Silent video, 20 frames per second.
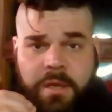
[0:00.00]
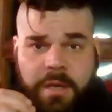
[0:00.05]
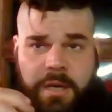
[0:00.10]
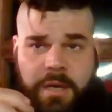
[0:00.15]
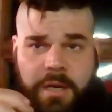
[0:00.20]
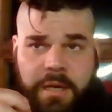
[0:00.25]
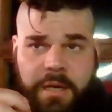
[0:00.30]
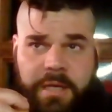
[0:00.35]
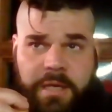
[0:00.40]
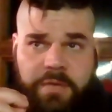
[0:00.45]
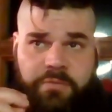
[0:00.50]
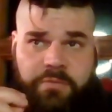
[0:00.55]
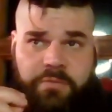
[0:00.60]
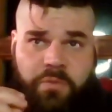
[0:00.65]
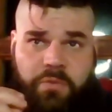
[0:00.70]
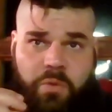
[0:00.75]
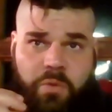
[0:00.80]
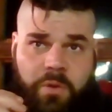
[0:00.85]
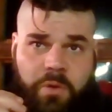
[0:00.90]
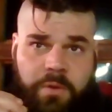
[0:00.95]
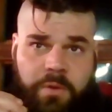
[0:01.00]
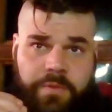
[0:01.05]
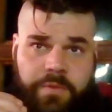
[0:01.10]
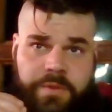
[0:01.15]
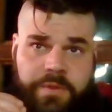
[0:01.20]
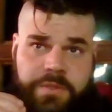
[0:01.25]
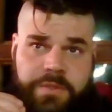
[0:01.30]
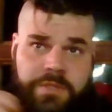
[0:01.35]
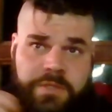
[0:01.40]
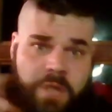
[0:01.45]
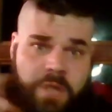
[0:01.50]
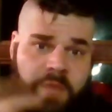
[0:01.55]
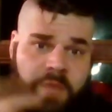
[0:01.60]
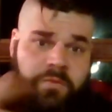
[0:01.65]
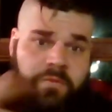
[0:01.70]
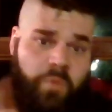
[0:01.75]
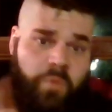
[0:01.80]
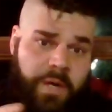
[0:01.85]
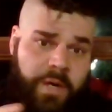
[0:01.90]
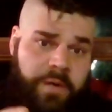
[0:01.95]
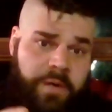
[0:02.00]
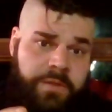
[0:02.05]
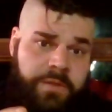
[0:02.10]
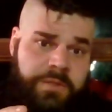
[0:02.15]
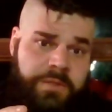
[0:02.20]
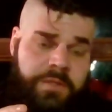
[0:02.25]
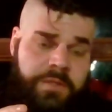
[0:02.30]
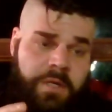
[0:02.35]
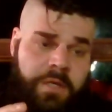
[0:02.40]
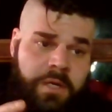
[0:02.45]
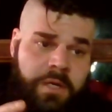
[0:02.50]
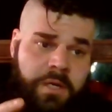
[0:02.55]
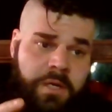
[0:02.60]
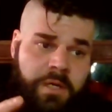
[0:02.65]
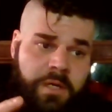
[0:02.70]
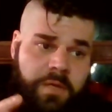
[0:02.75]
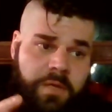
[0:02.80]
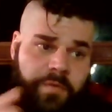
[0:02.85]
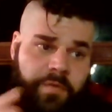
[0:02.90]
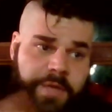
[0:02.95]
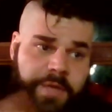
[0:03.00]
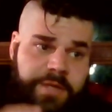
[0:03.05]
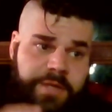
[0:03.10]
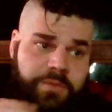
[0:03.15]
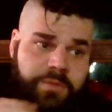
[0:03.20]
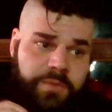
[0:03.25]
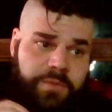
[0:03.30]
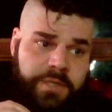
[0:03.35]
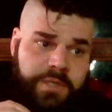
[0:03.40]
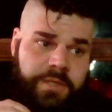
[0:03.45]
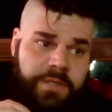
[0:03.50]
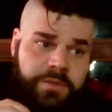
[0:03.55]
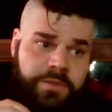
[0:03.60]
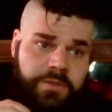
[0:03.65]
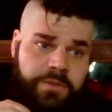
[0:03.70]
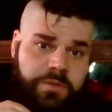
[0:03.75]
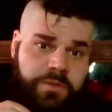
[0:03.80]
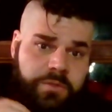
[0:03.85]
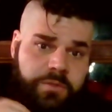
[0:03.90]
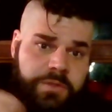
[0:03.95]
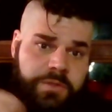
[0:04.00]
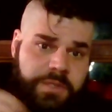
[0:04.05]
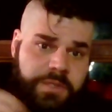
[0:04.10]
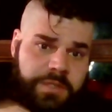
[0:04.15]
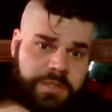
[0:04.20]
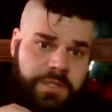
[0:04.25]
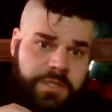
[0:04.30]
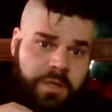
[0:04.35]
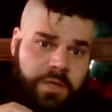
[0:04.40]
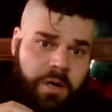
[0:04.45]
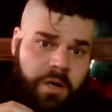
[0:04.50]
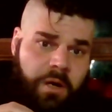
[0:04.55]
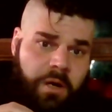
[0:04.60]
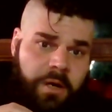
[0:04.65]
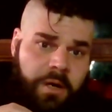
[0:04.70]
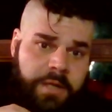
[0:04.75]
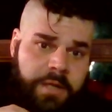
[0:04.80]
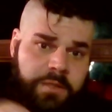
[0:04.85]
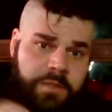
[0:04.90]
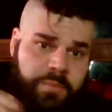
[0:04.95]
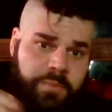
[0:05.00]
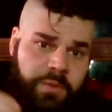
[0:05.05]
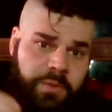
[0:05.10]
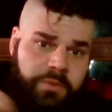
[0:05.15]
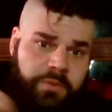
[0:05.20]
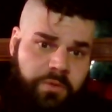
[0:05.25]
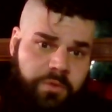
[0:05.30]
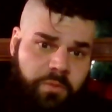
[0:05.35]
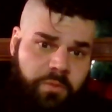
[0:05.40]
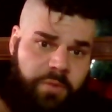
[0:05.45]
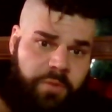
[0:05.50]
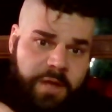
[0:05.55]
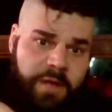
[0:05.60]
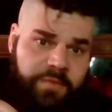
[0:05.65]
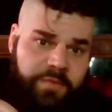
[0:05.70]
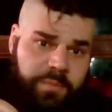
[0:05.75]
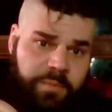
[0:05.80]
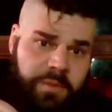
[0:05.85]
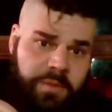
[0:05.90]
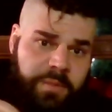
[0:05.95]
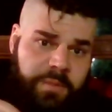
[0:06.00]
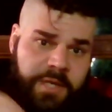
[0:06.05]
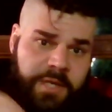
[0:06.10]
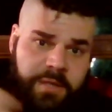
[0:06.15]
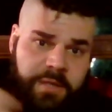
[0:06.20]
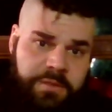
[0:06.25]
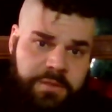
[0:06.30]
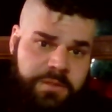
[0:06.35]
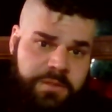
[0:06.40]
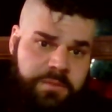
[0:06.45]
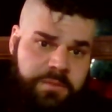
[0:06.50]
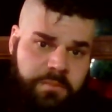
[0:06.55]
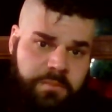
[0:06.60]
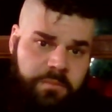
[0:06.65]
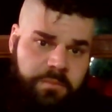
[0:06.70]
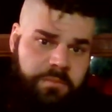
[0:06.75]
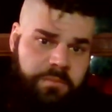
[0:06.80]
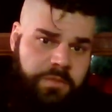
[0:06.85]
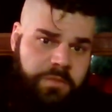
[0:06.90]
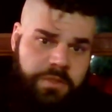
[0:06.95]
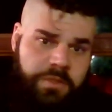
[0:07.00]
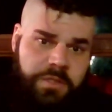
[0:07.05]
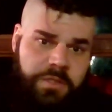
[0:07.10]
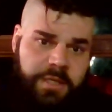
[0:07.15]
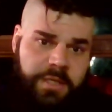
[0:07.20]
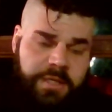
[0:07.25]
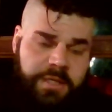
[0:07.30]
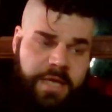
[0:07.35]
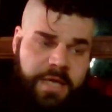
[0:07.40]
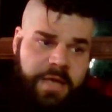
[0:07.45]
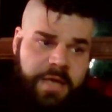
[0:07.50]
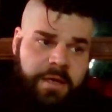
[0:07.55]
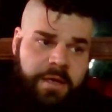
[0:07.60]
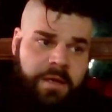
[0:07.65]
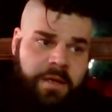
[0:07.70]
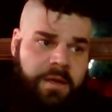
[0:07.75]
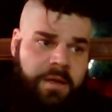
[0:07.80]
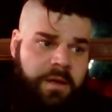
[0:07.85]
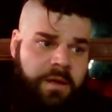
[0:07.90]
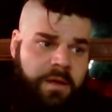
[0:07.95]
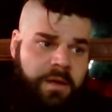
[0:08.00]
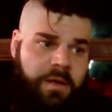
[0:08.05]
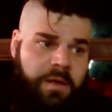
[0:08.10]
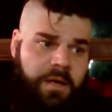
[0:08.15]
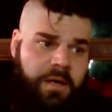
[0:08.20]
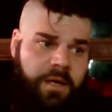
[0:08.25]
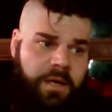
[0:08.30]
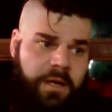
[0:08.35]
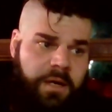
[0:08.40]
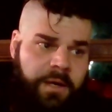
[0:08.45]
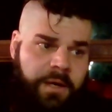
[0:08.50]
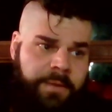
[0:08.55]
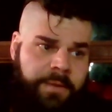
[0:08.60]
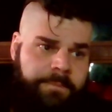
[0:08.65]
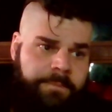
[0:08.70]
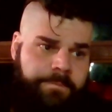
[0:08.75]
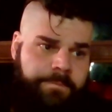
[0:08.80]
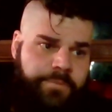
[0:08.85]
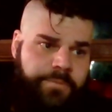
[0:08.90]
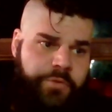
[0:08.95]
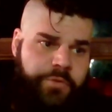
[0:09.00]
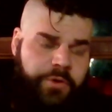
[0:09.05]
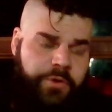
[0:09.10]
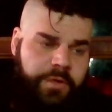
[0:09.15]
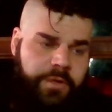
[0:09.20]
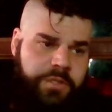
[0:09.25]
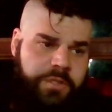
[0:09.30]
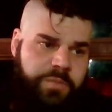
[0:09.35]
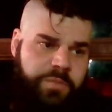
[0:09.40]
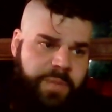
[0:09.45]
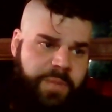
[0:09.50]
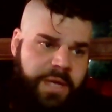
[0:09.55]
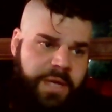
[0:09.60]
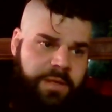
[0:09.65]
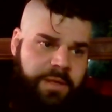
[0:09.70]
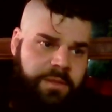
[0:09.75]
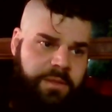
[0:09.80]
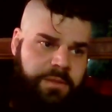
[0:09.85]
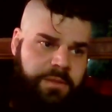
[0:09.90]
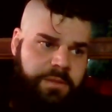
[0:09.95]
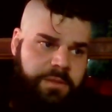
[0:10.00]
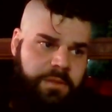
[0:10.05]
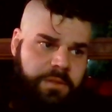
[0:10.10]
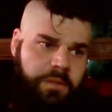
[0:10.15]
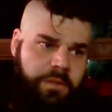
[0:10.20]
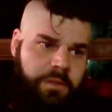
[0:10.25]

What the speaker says: And for the softwares that you need to do CTR and to build your own private PBNs, just like that, you're going to spend